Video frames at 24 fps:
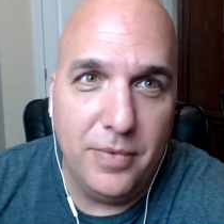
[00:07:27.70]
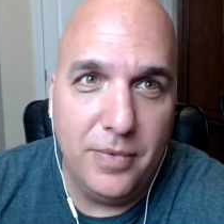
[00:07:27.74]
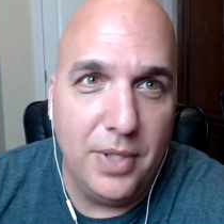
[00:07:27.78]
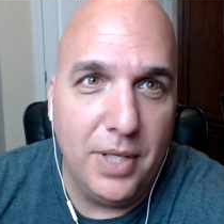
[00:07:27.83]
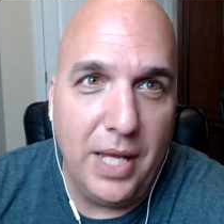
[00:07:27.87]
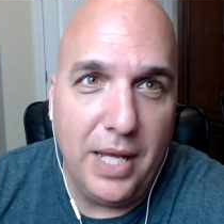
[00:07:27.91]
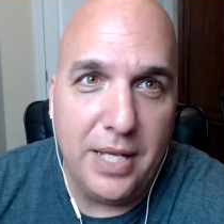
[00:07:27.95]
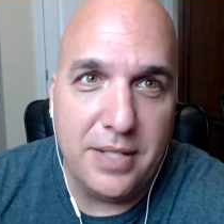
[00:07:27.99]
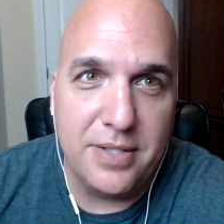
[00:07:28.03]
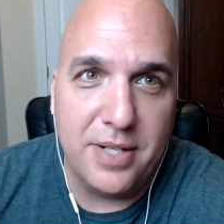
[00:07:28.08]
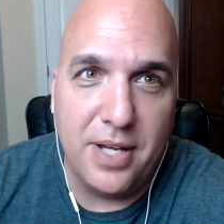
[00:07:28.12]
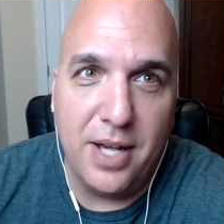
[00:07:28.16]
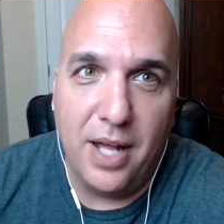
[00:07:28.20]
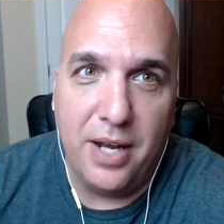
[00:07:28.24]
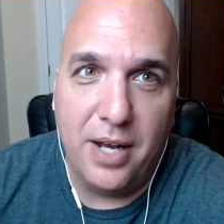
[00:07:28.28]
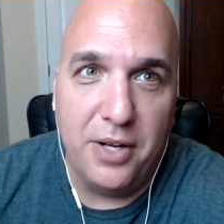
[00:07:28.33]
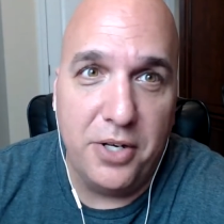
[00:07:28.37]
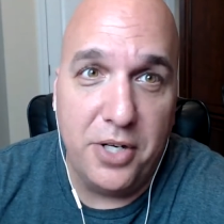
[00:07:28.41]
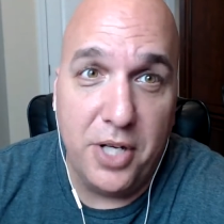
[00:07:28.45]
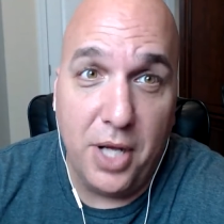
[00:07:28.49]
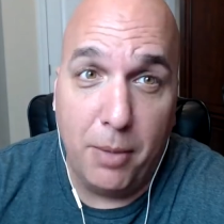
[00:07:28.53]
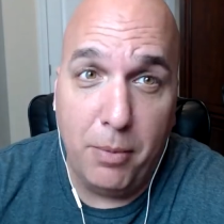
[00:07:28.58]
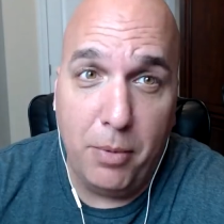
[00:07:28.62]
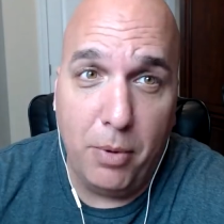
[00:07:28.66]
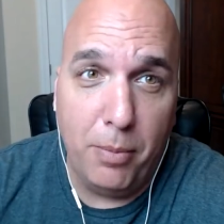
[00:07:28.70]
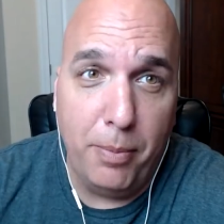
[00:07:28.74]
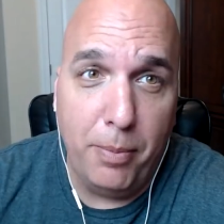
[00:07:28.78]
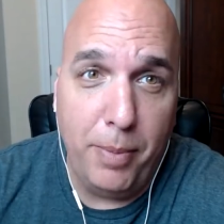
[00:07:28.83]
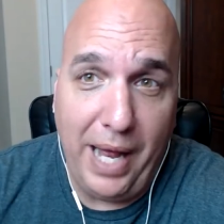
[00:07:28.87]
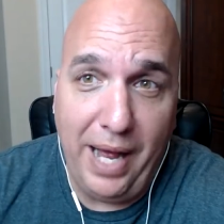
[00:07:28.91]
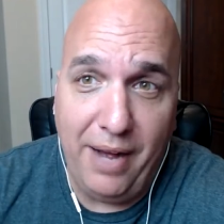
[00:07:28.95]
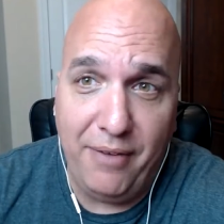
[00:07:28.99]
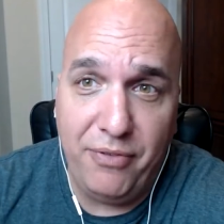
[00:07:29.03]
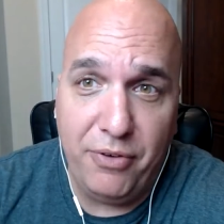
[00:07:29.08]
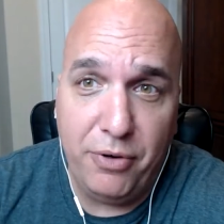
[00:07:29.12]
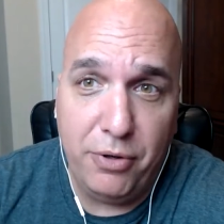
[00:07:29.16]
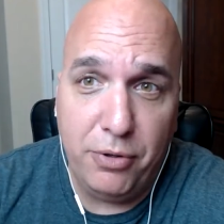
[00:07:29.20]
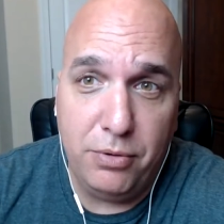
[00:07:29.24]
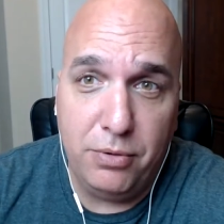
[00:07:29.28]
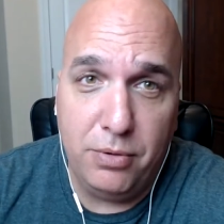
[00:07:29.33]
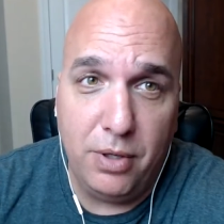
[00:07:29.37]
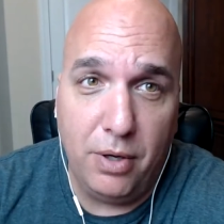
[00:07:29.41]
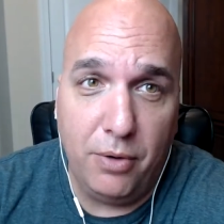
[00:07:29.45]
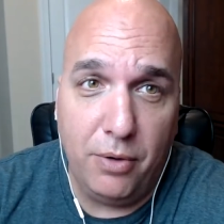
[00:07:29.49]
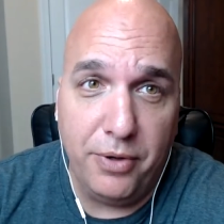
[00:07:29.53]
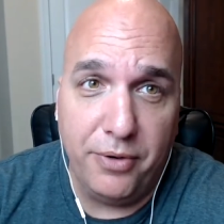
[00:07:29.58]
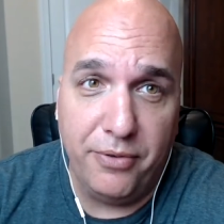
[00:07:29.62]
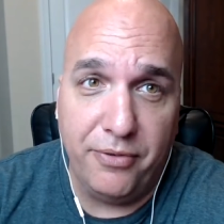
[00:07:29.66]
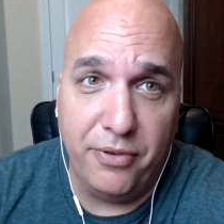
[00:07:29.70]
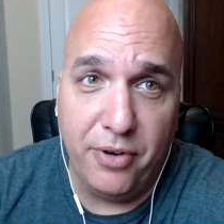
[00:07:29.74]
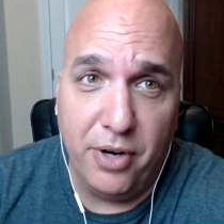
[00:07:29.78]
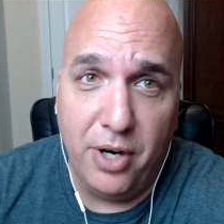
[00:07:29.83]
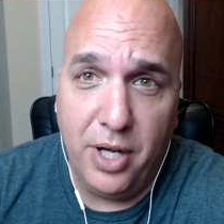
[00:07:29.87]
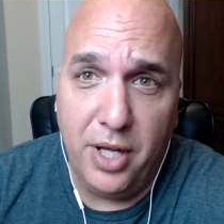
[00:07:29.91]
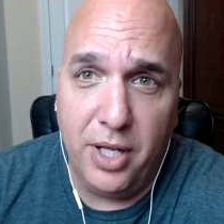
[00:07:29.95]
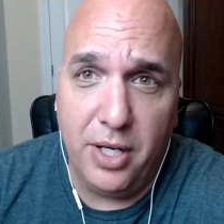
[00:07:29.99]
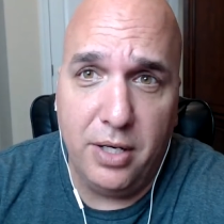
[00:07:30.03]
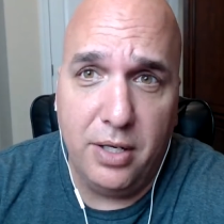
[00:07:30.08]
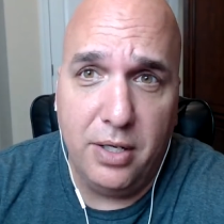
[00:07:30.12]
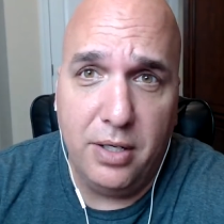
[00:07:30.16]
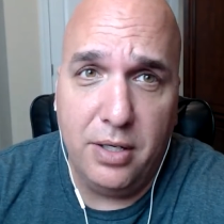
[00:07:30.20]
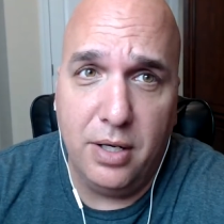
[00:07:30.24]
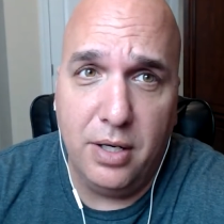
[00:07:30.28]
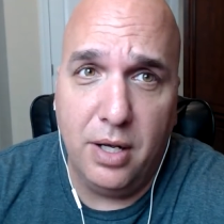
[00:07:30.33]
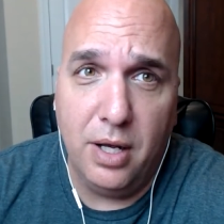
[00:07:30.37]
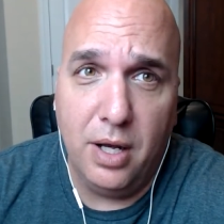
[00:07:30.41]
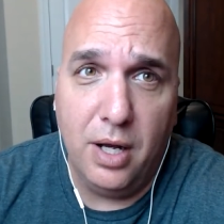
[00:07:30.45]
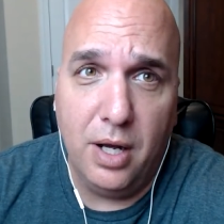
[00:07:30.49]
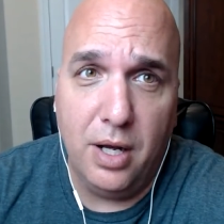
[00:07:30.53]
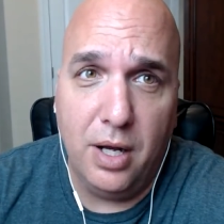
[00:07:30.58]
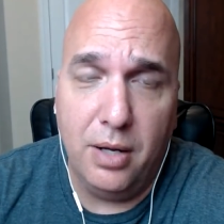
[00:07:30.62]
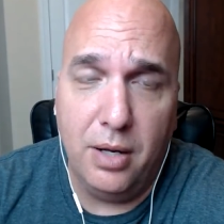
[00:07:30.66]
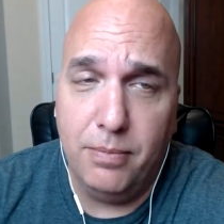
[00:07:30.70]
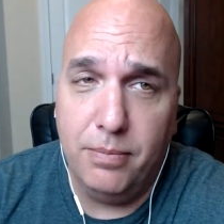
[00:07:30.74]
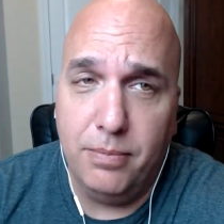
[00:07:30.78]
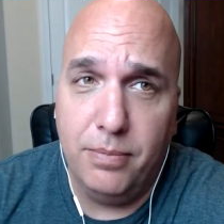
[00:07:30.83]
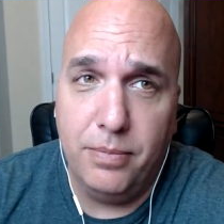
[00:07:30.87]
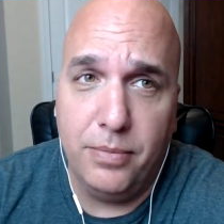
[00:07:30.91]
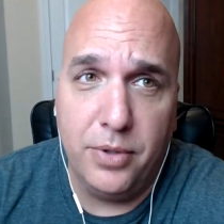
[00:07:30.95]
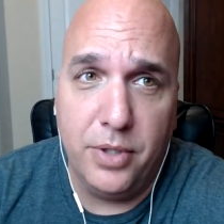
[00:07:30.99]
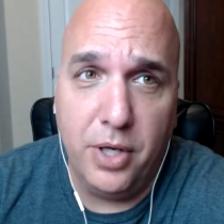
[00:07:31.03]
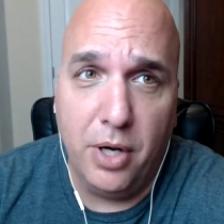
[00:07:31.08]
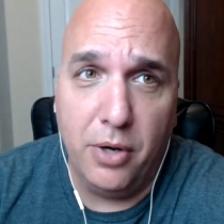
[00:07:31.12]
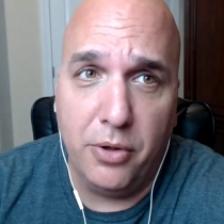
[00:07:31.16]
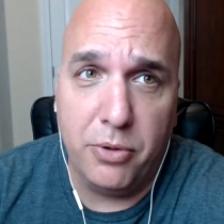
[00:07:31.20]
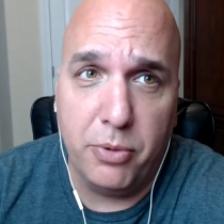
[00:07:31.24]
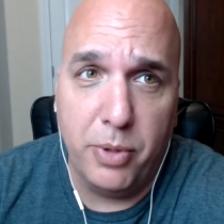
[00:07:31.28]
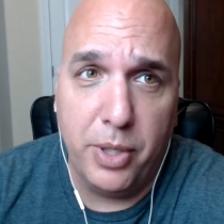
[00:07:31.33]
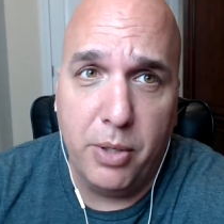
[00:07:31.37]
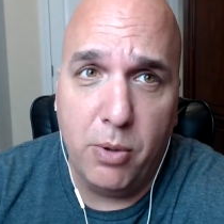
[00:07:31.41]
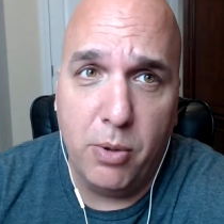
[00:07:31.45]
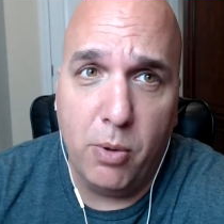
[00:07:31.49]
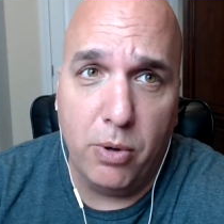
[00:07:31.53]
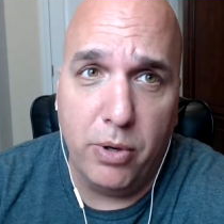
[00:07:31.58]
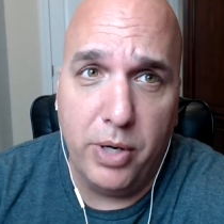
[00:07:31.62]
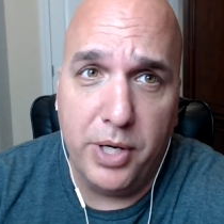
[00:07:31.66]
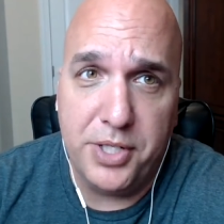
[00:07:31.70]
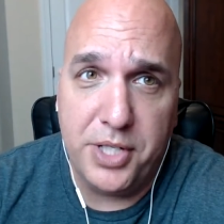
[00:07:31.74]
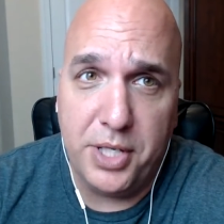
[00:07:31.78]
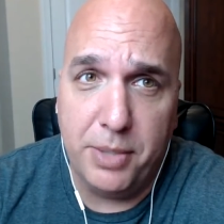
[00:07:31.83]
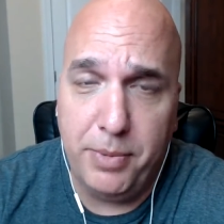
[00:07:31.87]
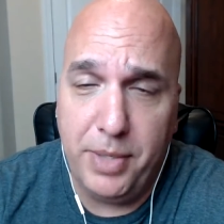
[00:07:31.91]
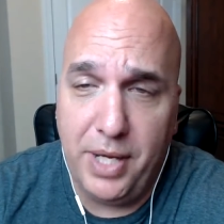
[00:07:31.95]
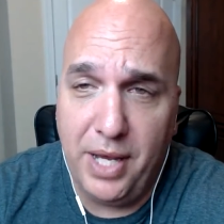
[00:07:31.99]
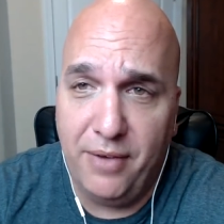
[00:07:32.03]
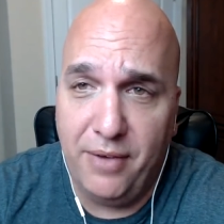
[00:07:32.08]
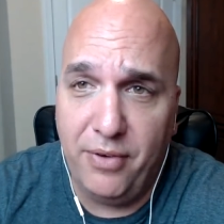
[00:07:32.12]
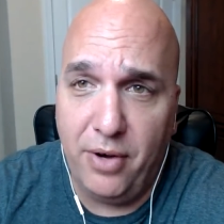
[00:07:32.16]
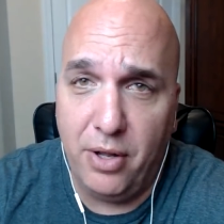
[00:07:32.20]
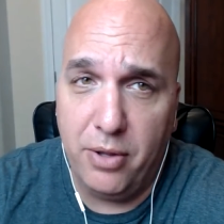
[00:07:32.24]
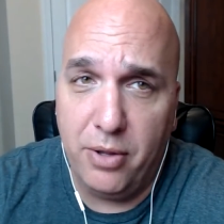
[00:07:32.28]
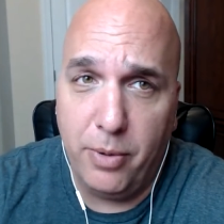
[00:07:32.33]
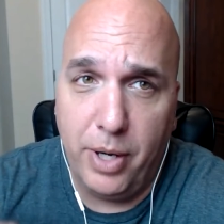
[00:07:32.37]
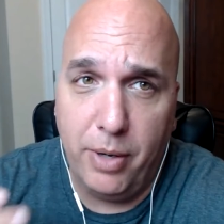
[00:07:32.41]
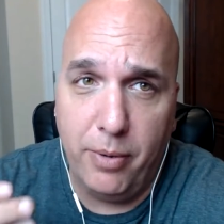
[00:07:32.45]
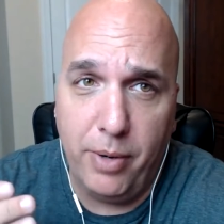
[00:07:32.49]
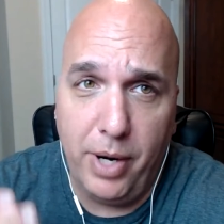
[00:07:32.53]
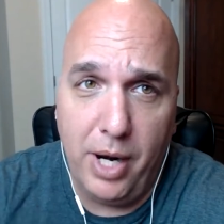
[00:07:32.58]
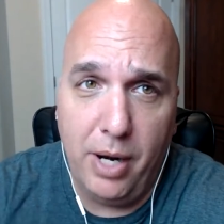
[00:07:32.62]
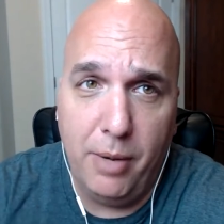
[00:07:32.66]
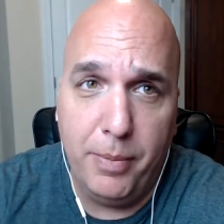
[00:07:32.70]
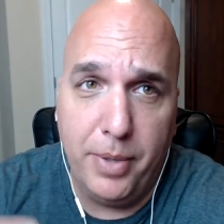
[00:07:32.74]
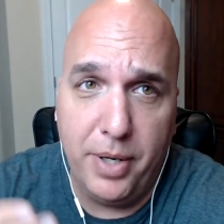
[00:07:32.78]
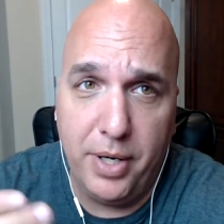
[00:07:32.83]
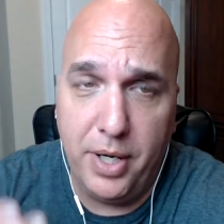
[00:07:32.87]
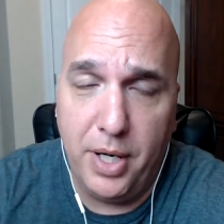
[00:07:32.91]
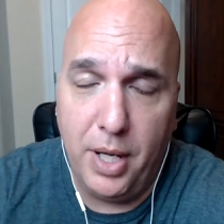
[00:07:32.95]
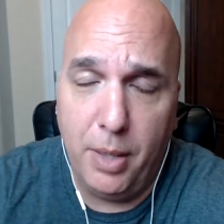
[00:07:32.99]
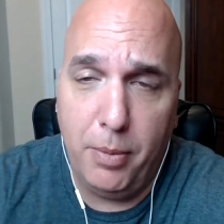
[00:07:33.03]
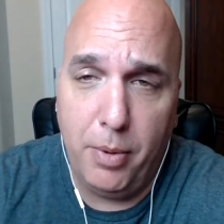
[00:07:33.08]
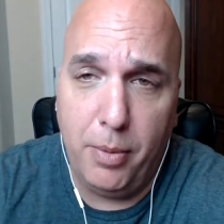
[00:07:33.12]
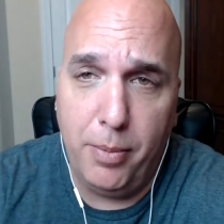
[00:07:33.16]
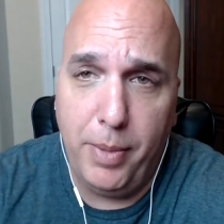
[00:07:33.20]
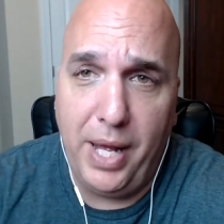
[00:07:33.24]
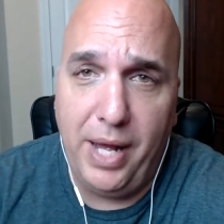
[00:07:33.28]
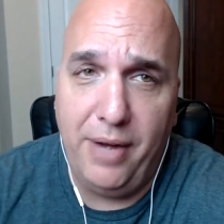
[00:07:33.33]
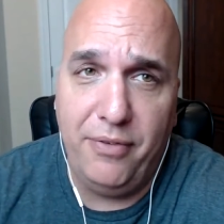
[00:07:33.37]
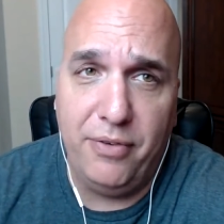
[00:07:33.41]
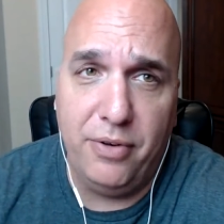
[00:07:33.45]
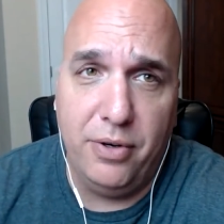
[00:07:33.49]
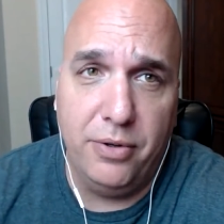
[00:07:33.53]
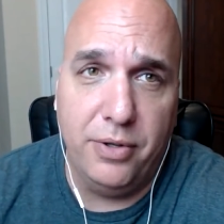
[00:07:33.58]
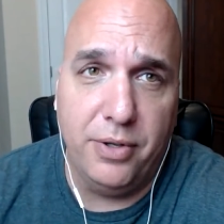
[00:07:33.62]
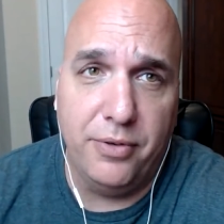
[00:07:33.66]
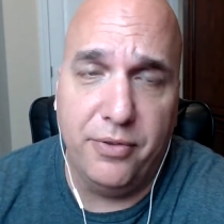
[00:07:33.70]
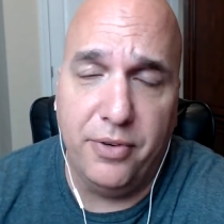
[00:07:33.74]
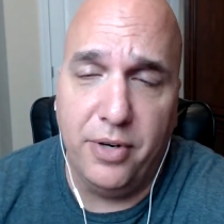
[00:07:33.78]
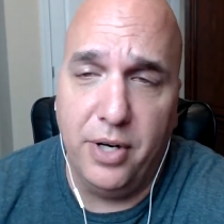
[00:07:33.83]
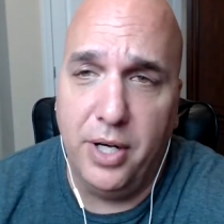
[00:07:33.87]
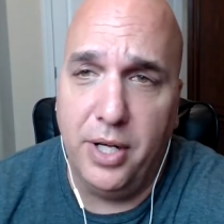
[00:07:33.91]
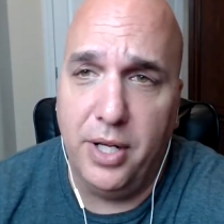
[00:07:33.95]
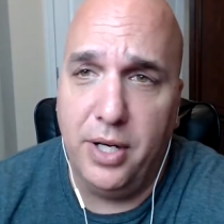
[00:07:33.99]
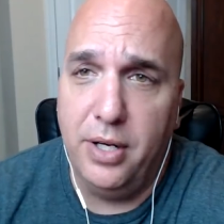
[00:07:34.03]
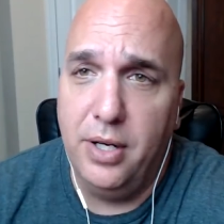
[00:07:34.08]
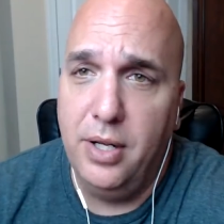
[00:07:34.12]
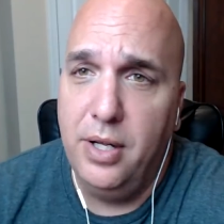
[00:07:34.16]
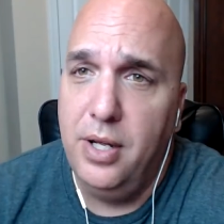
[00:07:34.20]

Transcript: It's got a double baffle on the front, 3/4 inch MDF all the way around, but a double baffle on the front.